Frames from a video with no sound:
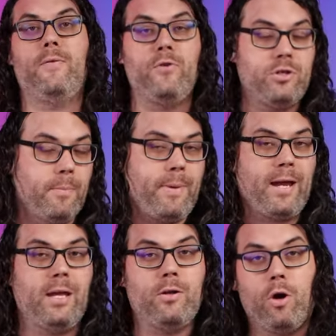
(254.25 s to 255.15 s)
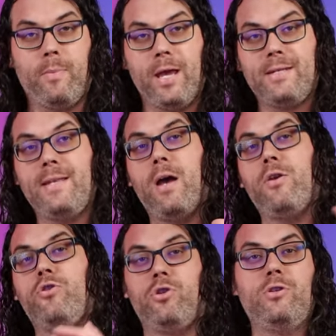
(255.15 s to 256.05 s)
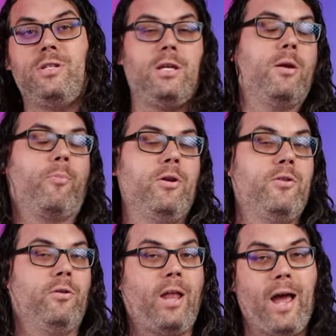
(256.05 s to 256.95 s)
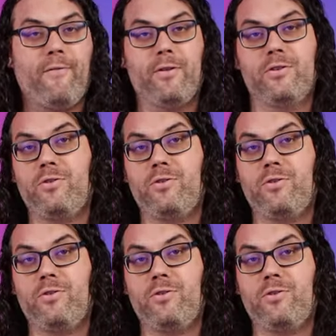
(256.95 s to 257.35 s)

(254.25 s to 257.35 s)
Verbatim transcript: If you jump back into OBS now, you should see your printer live on the